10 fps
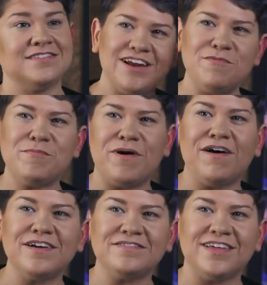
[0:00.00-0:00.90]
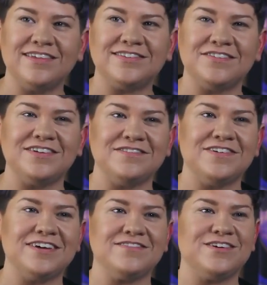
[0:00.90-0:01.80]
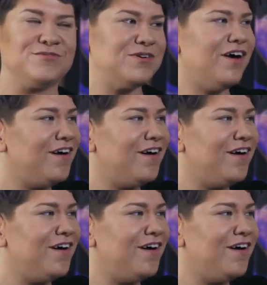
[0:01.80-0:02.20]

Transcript: I'm a part of that 75 years. We